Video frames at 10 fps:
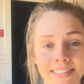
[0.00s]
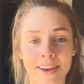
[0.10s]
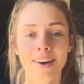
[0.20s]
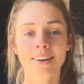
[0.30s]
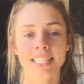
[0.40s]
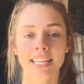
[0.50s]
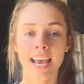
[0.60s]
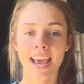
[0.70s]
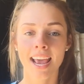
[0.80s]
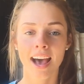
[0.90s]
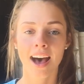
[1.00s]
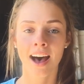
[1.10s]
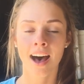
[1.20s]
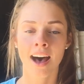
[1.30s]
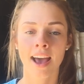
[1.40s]
So today
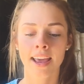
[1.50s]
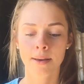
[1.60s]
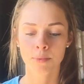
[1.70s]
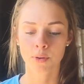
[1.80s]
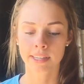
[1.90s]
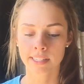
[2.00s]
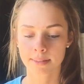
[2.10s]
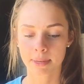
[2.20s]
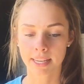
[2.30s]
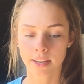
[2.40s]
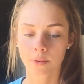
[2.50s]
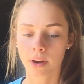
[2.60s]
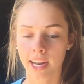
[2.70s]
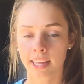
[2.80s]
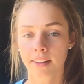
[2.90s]
I am going to be
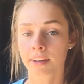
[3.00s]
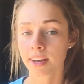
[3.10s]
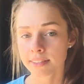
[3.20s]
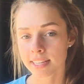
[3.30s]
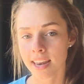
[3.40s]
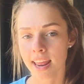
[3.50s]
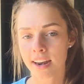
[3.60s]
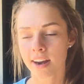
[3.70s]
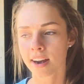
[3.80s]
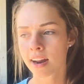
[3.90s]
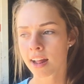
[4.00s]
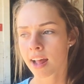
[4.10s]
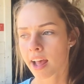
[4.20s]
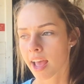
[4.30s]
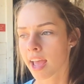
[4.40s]
riding the Ghostinator,
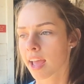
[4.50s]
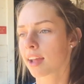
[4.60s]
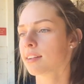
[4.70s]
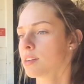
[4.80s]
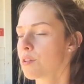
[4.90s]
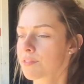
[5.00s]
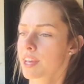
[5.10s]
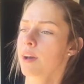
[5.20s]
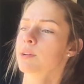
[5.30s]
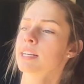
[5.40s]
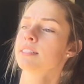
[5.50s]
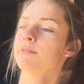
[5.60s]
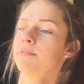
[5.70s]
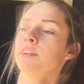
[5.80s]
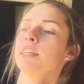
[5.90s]
and hopefully I will get
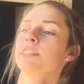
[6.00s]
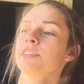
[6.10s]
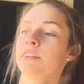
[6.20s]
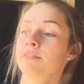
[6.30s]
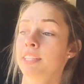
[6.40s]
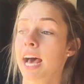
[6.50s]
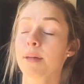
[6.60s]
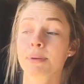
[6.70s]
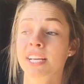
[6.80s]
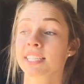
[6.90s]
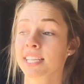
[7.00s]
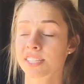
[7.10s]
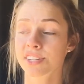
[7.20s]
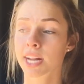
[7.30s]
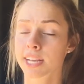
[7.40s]
some footage of that because
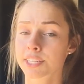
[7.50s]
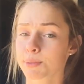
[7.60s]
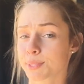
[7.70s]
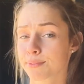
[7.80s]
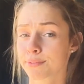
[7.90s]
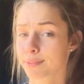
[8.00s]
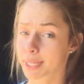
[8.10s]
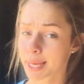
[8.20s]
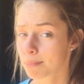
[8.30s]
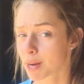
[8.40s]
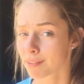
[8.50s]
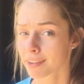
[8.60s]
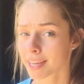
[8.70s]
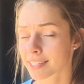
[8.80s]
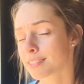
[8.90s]
yesterday she was freaking
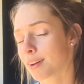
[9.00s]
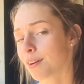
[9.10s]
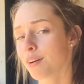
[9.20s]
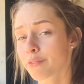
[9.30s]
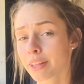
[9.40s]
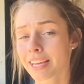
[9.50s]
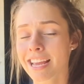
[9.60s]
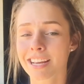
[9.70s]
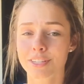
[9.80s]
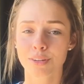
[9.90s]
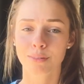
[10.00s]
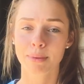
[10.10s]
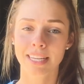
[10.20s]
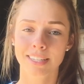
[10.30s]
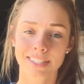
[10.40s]
perfect, so hopefully she'll
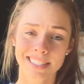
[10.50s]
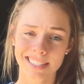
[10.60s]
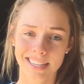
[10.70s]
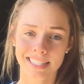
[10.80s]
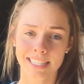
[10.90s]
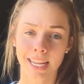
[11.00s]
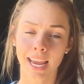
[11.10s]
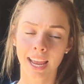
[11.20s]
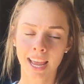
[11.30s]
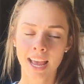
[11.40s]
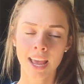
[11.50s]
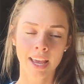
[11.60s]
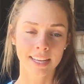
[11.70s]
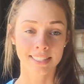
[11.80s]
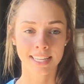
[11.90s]
be just as good today
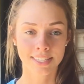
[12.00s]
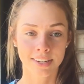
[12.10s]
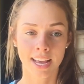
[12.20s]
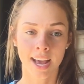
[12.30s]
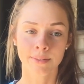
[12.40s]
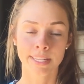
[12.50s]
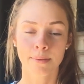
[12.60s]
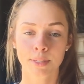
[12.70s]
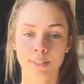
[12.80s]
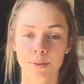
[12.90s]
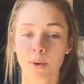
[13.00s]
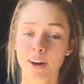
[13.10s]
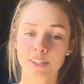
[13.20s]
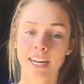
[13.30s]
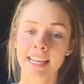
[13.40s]
because yesterday I was able to
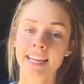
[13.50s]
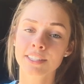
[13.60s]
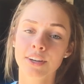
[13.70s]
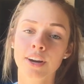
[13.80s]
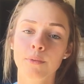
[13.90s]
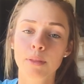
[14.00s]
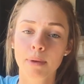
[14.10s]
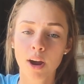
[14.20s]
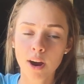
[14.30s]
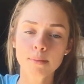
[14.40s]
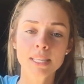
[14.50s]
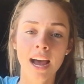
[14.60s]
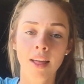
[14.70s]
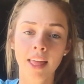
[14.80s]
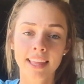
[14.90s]
walk, trot, and canter her with my arms
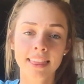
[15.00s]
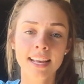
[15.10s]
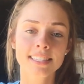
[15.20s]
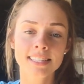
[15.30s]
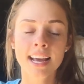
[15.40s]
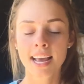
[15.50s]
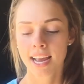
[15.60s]
out like this